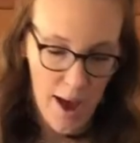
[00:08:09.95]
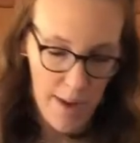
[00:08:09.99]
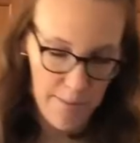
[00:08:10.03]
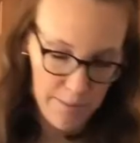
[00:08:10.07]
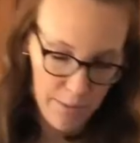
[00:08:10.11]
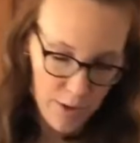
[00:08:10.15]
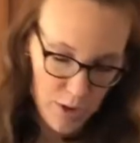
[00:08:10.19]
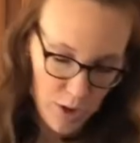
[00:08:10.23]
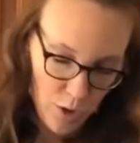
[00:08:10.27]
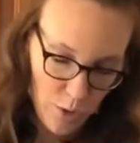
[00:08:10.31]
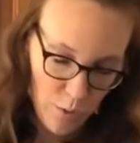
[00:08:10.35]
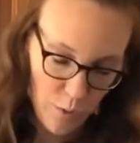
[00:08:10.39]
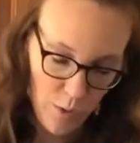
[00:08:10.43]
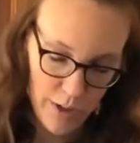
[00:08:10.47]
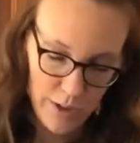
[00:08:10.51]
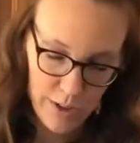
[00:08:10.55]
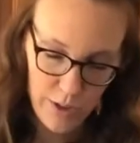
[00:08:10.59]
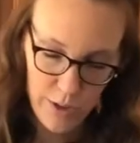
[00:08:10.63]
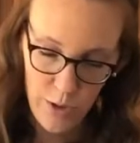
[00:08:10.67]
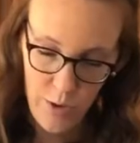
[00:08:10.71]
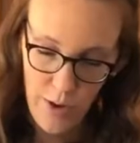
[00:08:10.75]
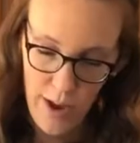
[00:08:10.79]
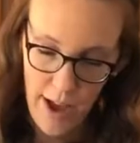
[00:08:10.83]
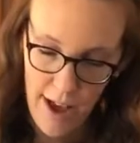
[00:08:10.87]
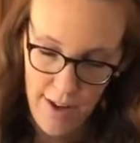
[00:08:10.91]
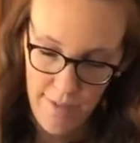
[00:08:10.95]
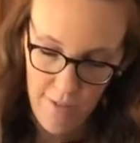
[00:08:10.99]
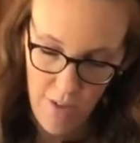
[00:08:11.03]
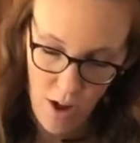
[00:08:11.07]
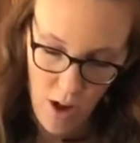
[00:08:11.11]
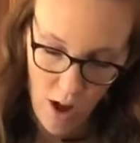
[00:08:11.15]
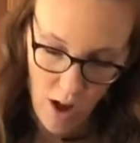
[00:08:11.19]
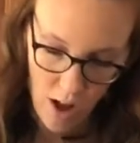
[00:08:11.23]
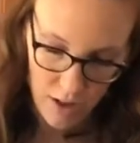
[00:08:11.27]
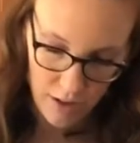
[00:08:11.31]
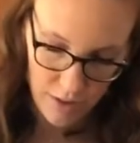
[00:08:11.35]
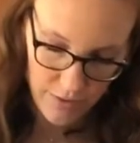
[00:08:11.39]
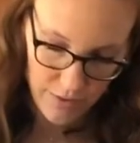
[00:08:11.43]
So once you have
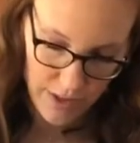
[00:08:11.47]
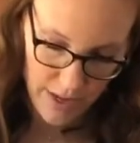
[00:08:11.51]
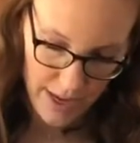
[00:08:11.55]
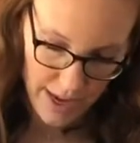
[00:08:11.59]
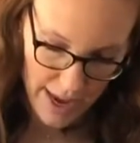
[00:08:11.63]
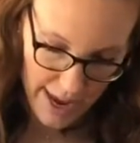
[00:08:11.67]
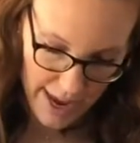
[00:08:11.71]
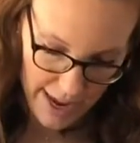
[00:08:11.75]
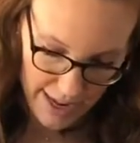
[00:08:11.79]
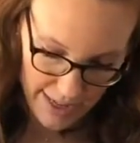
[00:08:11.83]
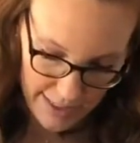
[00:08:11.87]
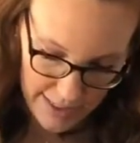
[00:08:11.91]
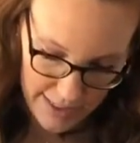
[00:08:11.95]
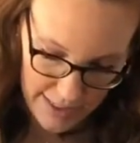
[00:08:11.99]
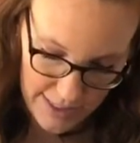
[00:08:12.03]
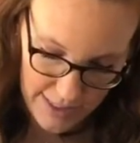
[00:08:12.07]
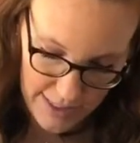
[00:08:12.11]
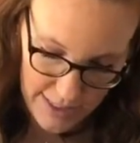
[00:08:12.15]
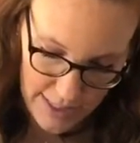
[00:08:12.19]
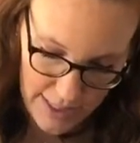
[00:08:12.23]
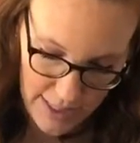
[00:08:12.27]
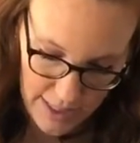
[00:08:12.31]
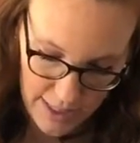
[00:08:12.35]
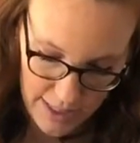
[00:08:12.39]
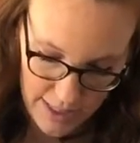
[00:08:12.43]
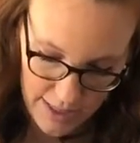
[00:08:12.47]
all of the ants